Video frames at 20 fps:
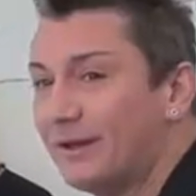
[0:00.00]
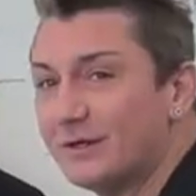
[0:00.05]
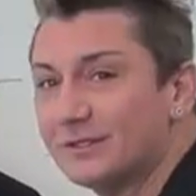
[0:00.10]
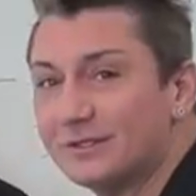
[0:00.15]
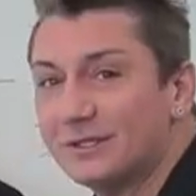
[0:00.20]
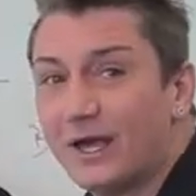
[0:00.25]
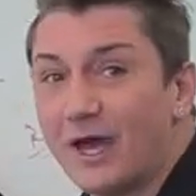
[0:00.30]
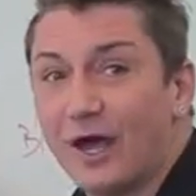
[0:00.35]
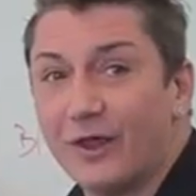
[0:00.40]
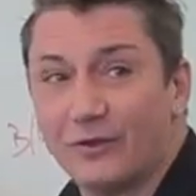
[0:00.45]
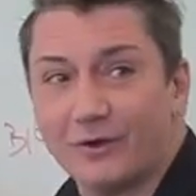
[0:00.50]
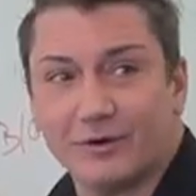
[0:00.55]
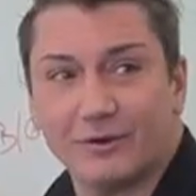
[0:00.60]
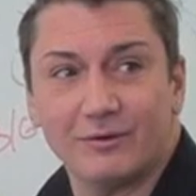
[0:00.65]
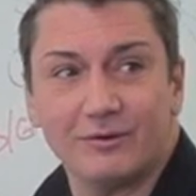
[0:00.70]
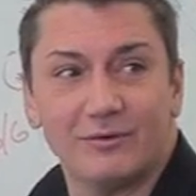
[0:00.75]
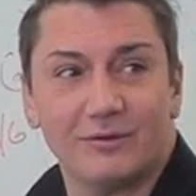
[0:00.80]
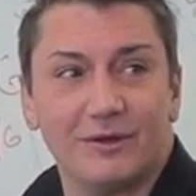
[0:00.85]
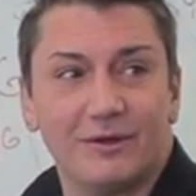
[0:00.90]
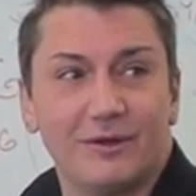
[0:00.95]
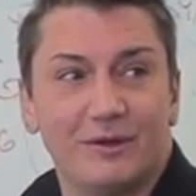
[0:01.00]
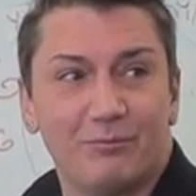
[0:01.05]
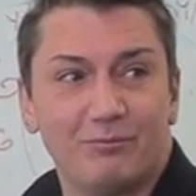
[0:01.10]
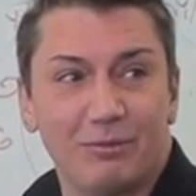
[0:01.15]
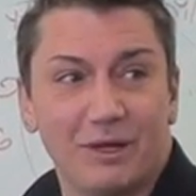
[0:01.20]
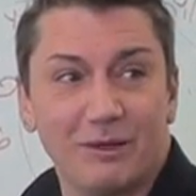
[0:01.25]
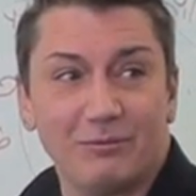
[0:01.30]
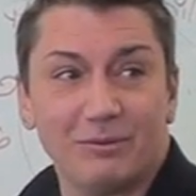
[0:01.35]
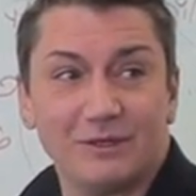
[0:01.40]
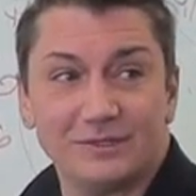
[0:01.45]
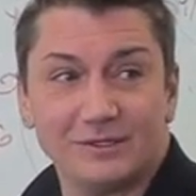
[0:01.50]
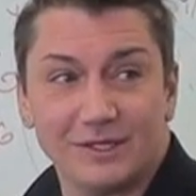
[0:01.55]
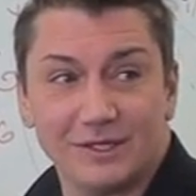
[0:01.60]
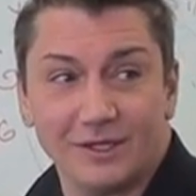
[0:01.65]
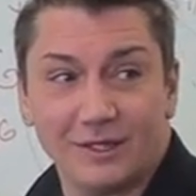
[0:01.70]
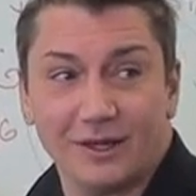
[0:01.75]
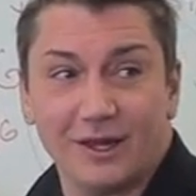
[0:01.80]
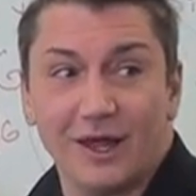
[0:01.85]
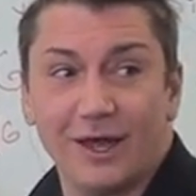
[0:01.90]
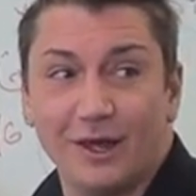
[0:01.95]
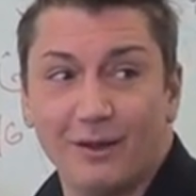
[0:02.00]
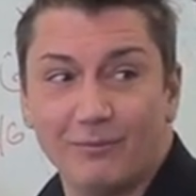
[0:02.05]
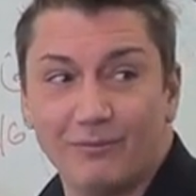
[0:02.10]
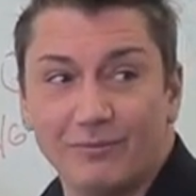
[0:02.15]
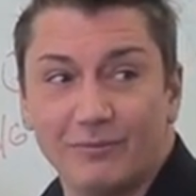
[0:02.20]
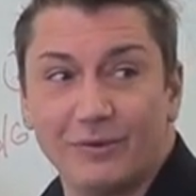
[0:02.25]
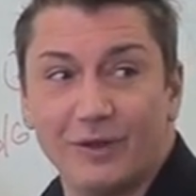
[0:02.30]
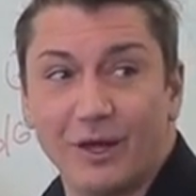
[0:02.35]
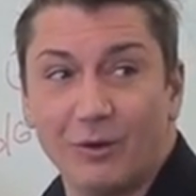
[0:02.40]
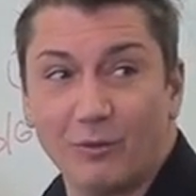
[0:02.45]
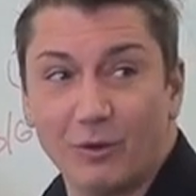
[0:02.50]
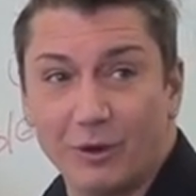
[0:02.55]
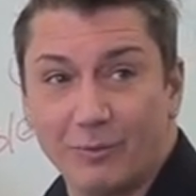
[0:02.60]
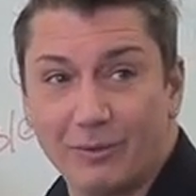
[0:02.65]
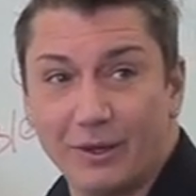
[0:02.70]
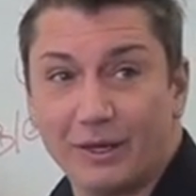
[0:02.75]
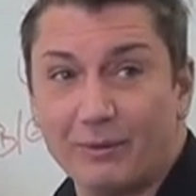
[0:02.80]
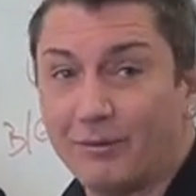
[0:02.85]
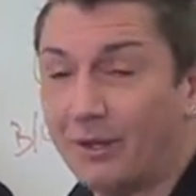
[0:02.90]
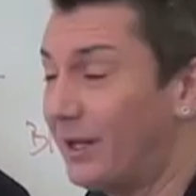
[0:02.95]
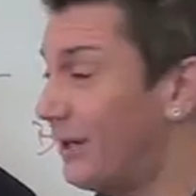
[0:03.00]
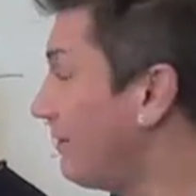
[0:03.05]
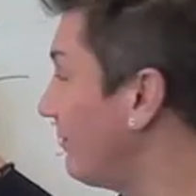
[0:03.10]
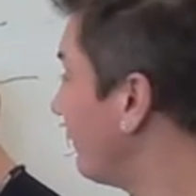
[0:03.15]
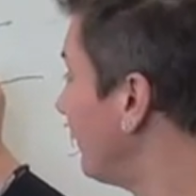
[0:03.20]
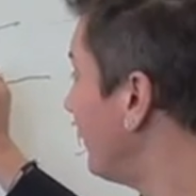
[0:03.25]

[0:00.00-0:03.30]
there's other pigments in the club, and we're a pigment,